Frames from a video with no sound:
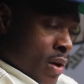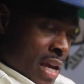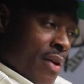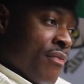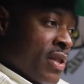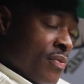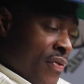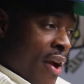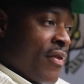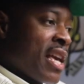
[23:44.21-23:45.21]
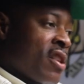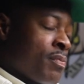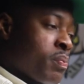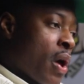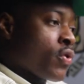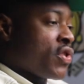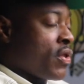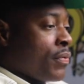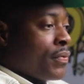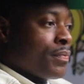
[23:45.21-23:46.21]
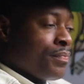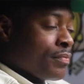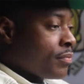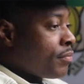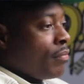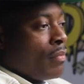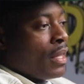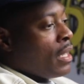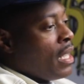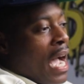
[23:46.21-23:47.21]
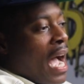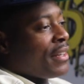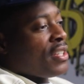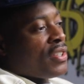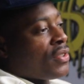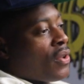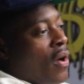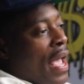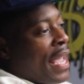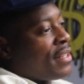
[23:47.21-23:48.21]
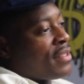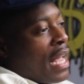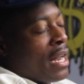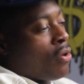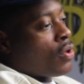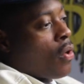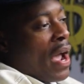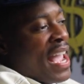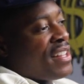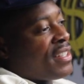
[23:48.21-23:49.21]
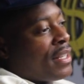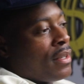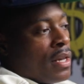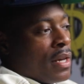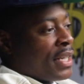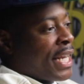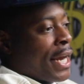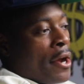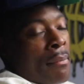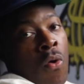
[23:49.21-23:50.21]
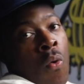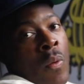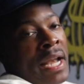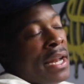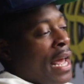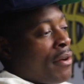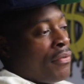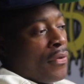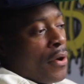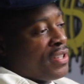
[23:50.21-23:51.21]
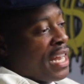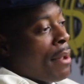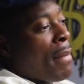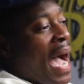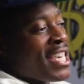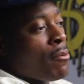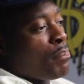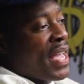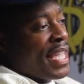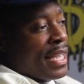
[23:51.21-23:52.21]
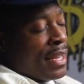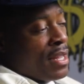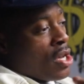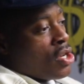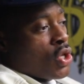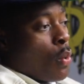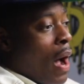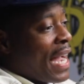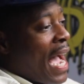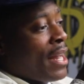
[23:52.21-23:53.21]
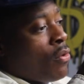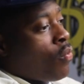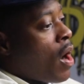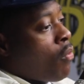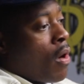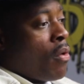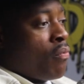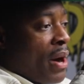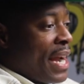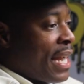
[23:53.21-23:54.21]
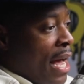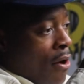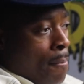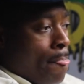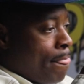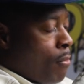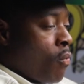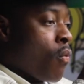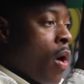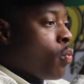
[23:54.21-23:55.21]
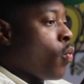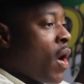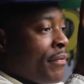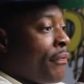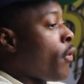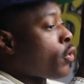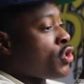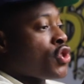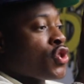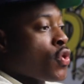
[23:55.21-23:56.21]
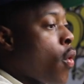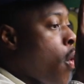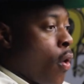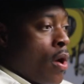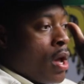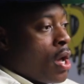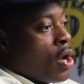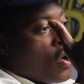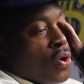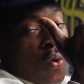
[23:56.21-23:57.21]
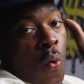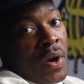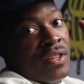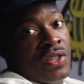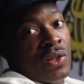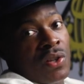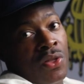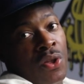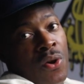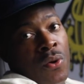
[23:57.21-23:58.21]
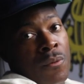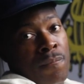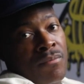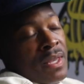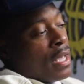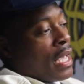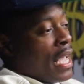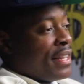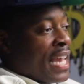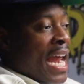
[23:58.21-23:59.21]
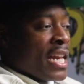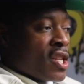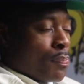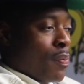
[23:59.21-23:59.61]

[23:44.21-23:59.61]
it was very explosive, I just thought Ace. I don't know. Ace carried more weight in that first, in my opinion. So I got it one-one right now, one-one for sure, going into the third. And Danny's